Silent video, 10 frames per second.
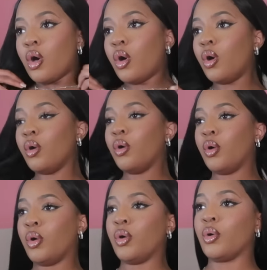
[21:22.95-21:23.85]

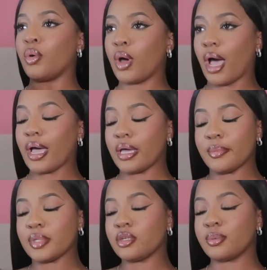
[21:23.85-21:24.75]
I
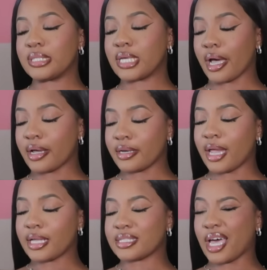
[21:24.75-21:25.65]
am a little bit tired,
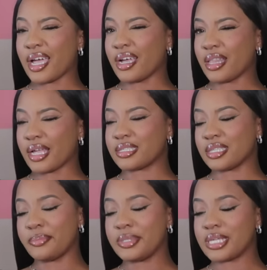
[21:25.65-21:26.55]
not tired like
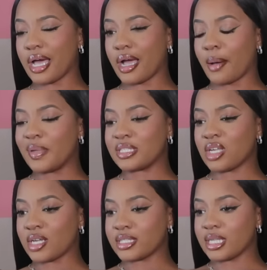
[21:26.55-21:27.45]
sleepy tired, I'm
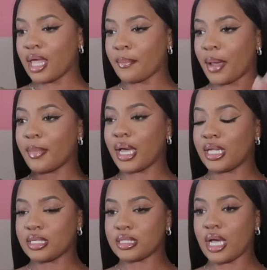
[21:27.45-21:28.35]
exhausted, like my
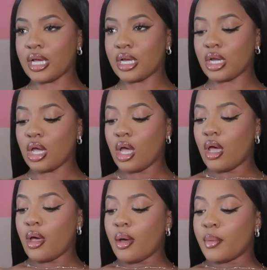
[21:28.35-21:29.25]
body is tired,
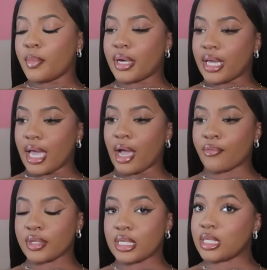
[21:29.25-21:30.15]
but I
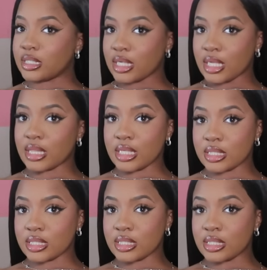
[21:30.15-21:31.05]
really need to get
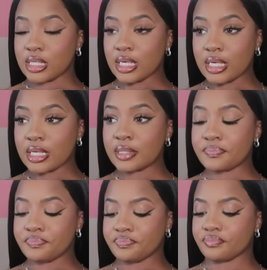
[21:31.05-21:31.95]
this done.